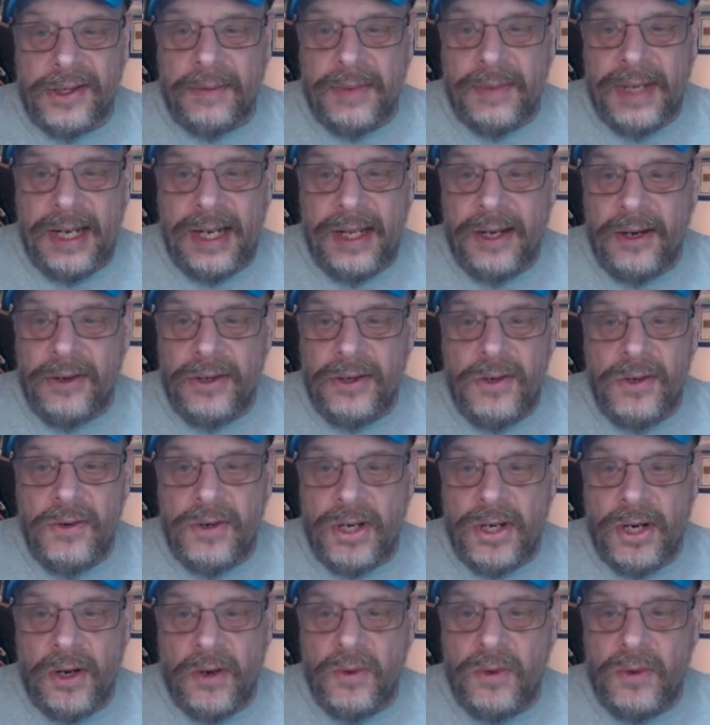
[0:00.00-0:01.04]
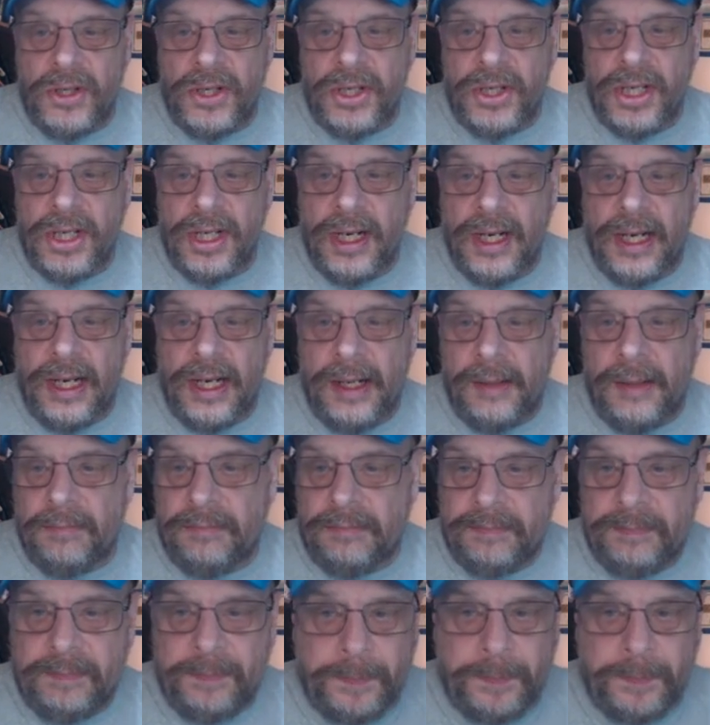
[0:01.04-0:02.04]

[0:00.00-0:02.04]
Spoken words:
I mean, their new coach, I